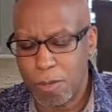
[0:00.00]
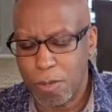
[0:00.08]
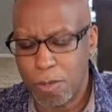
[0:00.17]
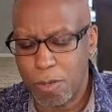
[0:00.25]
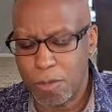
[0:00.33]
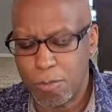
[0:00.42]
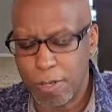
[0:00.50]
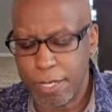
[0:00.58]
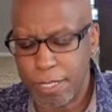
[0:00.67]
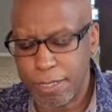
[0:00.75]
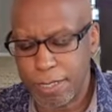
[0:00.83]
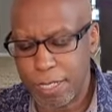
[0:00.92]
paul
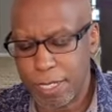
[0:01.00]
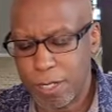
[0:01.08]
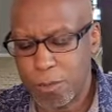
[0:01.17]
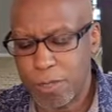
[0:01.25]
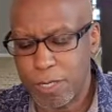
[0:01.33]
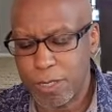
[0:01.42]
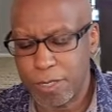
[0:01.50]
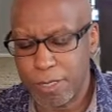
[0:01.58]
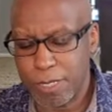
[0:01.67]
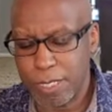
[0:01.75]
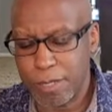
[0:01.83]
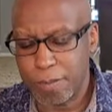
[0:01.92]
writes how we are
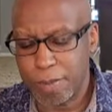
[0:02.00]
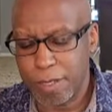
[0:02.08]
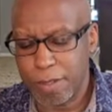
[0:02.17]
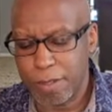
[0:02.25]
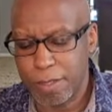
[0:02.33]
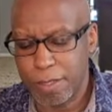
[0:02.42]
saved by